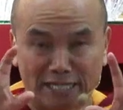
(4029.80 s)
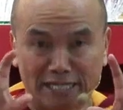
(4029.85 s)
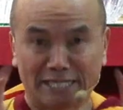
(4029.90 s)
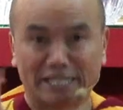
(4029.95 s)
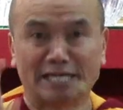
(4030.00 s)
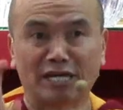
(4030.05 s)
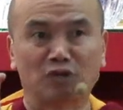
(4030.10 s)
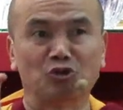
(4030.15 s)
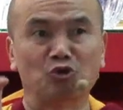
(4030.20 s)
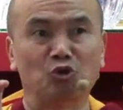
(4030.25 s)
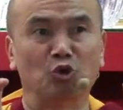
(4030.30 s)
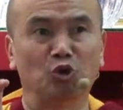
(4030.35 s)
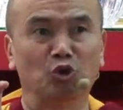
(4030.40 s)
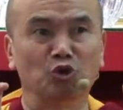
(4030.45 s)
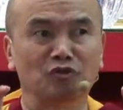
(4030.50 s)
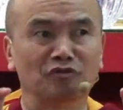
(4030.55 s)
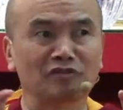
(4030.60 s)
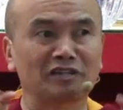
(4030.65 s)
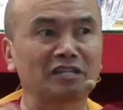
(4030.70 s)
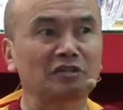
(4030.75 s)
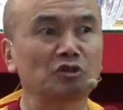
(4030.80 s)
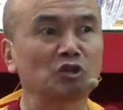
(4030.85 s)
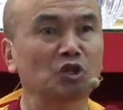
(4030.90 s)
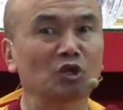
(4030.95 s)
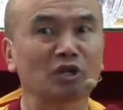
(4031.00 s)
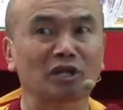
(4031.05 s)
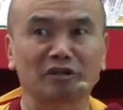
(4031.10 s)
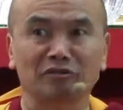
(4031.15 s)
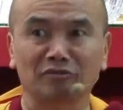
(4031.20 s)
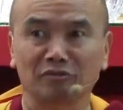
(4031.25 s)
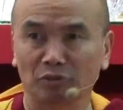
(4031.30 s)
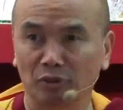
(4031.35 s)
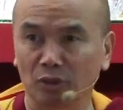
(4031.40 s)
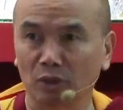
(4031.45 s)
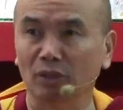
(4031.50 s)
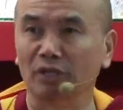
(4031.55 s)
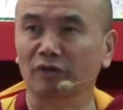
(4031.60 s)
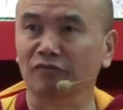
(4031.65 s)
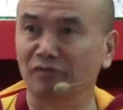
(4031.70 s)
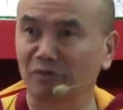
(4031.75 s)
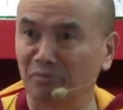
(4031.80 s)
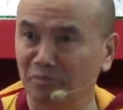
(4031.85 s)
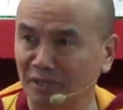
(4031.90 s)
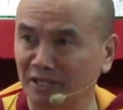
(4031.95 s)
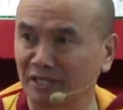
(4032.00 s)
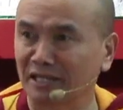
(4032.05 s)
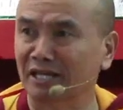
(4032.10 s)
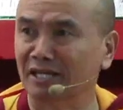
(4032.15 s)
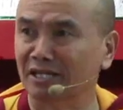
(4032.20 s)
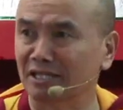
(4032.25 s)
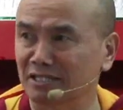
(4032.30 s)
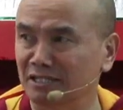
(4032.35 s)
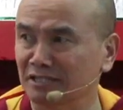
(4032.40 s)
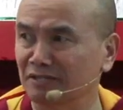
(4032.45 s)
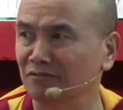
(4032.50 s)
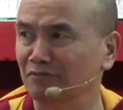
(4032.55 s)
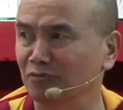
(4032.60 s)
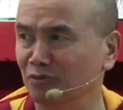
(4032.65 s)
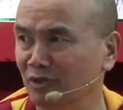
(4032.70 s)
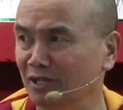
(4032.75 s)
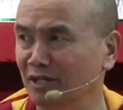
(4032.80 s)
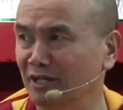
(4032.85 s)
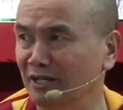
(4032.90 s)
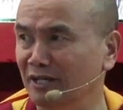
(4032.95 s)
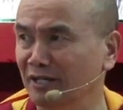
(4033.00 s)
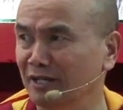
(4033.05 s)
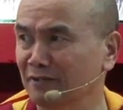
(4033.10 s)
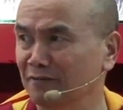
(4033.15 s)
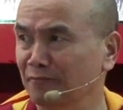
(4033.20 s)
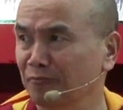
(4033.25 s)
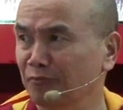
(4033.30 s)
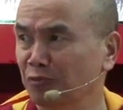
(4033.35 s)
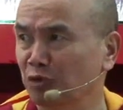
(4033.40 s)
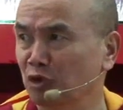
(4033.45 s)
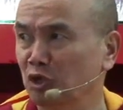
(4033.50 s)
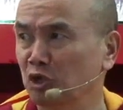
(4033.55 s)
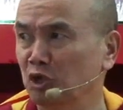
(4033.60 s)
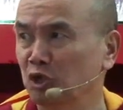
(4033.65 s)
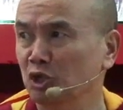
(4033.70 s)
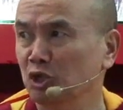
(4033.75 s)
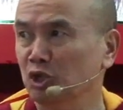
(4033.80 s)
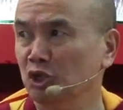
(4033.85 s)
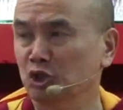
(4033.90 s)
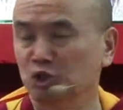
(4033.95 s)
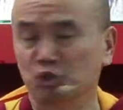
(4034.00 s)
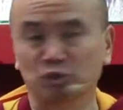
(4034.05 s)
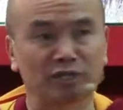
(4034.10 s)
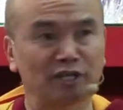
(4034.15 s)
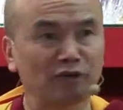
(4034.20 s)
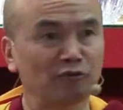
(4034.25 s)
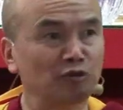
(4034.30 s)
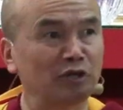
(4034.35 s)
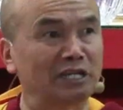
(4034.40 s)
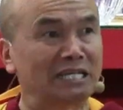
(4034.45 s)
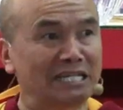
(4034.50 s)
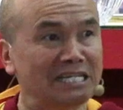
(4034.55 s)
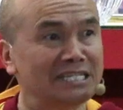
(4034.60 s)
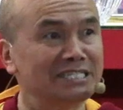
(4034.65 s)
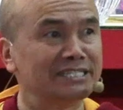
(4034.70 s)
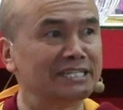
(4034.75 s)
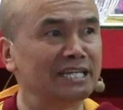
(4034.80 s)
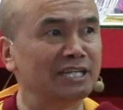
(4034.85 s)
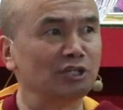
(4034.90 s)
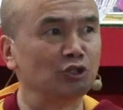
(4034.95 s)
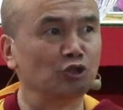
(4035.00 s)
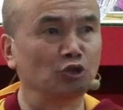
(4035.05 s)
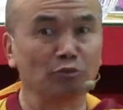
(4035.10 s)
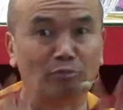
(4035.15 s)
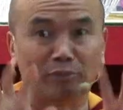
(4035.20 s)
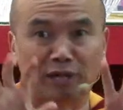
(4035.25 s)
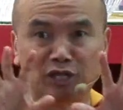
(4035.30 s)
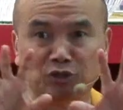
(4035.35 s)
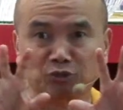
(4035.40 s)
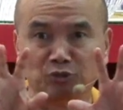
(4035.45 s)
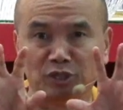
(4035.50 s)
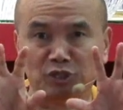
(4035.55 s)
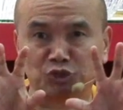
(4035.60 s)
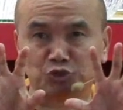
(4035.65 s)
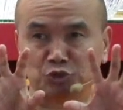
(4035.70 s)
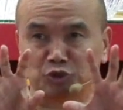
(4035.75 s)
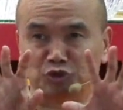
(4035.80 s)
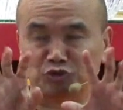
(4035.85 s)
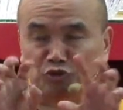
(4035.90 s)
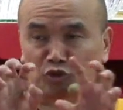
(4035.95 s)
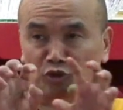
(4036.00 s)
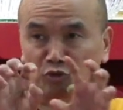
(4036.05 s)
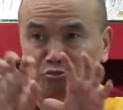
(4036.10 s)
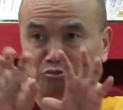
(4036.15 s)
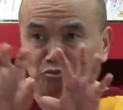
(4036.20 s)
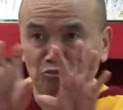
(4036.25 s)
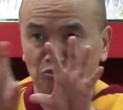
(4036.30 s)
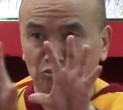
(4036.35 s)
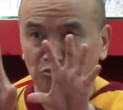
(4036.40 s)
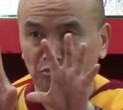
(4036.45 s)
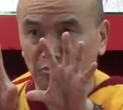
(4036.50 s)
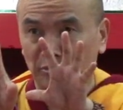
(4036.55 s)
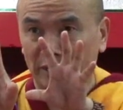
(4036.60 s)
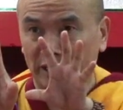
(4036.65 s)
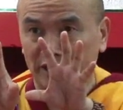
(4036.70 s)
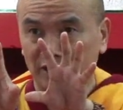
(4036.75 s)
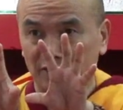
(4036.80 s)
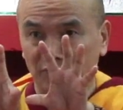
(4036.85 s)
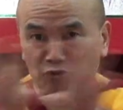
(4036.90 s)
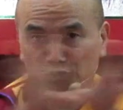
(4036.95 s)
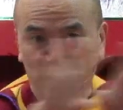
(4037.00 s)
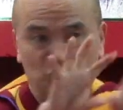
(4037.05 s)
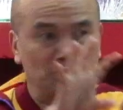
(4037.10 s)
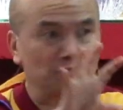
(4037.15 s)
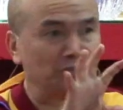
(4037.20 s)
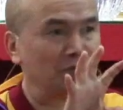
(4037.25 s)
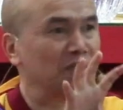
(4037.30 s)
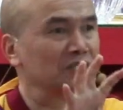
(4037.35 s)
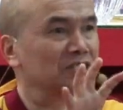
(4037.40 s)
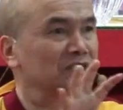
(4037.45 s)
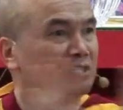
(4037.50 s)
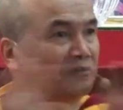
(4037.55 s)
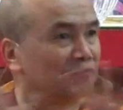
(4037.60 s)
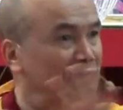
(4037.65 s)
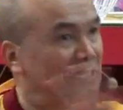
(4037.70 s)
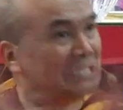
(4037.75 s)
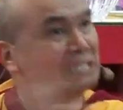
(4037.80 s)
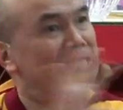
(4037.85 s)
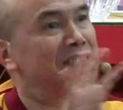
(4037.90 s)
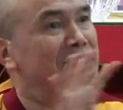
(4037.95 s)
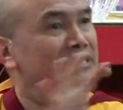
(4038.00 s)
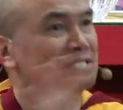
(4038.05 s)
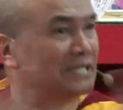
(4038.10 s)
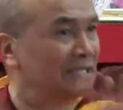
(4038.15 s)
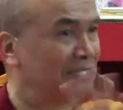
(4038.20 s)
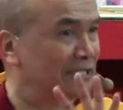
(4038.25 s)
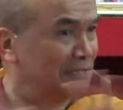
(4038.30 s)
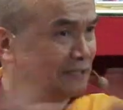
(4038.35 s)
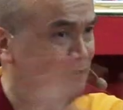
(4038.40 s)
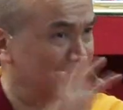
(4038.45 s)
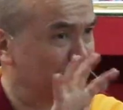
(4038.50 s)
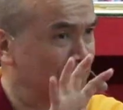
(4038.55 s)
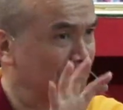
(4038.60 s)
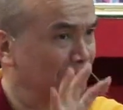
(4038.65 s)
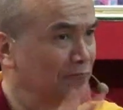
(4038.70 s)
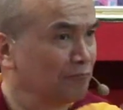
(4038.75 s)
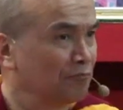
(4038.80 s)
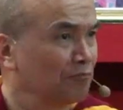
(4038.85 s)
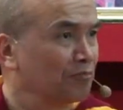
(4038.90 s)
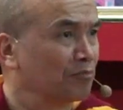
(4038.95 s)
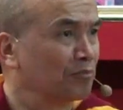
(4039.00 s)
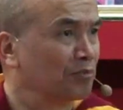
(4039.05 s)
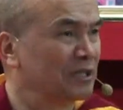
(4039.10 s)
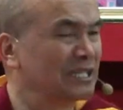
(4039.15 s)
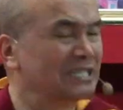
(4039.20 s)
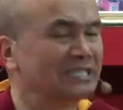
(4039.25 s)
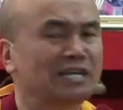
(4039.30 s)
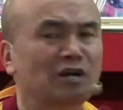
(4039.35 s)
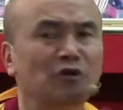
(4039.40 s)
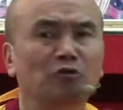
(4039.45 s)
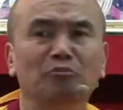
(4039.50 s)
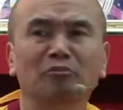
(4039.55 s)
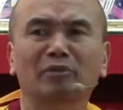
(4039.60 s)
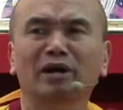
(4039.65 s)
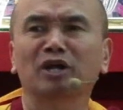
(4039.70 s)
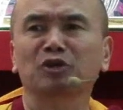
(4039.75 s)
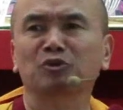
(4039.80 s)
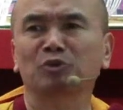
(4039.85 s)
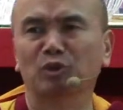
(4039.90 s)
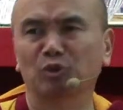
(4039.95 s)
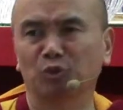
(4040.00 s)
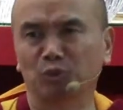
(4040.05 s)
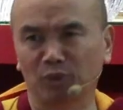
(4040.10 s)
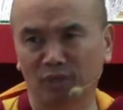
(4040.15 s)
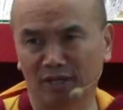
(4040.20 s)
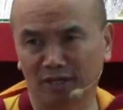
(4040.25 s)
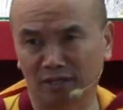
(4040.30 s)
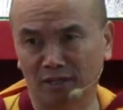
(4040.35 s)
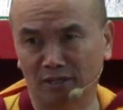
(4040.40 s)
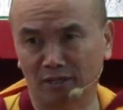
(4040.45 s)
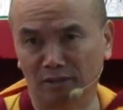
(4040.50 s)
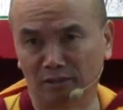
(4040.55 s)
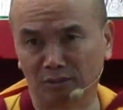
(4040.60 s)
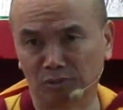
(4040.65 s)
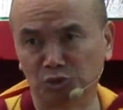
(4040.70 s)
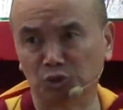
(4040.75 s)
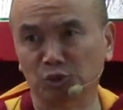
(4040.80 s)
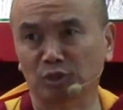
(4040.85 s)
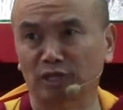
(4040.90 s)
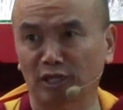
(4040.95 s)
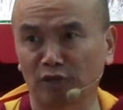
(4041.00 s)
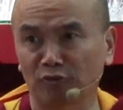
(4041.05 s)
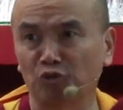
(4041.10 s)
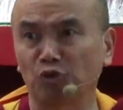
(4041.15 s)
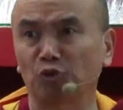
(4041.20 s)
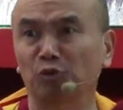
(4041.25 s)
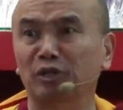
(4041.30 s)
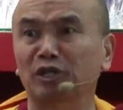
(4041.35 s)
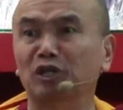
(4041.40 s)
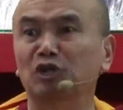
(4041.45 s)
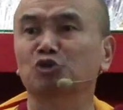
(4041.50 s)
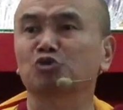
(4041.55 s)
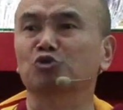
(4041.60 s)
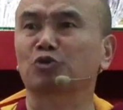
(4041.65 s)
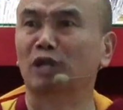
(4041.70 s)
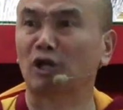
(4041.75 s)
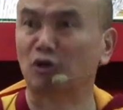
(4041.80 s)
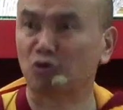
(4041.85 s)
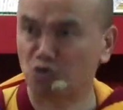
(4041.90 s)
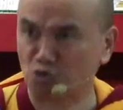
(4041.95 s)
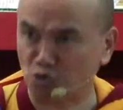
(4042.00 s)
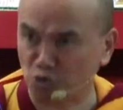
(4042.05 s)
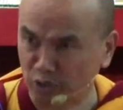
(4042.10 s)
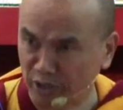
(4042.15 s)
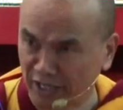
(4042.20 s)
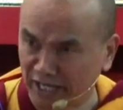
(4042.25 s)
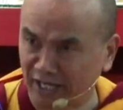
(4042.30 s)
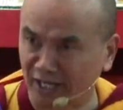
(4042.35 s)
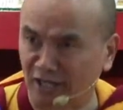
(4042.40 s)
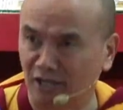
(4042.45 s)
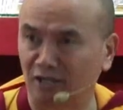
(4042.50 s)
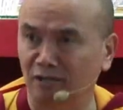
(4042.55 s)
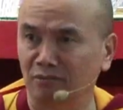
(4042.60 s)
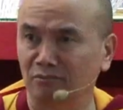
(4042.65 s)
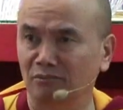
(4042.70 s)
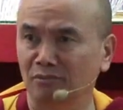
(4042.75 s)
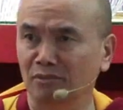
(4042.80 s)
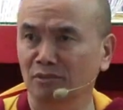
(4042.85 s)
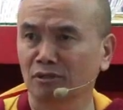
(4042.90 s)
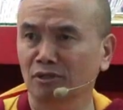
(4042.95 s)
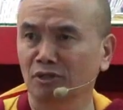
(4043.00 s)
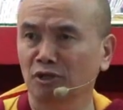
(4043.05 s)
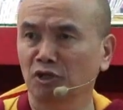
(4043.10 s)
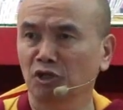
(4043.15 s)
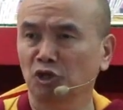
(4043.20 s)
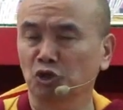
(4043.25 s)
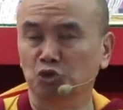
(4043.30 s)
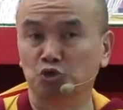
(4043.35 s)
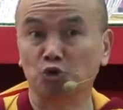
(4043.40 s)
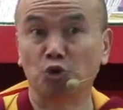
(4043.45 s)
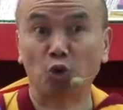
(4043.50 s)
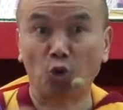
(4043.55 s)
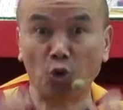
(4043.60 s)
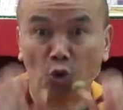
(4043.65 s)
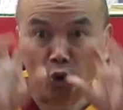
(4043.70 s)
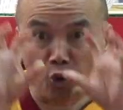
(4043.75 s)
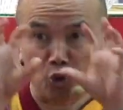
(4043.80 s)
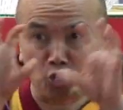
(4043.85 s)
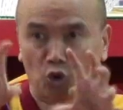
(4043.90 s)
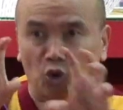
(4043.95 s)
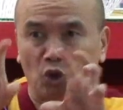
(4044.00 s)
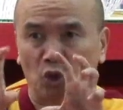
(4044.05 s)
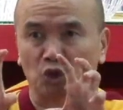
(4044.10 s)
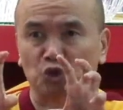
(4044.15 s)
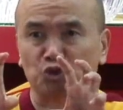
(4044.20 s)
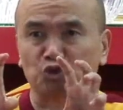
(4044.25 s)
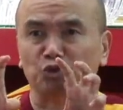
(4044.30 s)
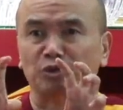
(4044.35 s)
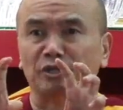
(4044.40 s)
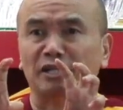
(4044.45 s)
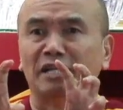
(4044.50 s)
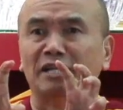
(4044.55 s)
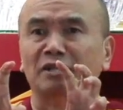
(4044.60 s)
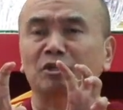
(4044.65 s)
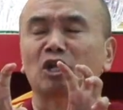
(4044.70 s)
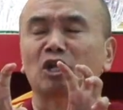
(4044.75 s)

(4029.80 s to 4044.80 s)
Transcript: getting hold of the non-affirming negative. You're getting it? So therefore, instantly your mind will switch from negative to positive instantly. This is how mind will work. So therefore, we need to now train to hold on to the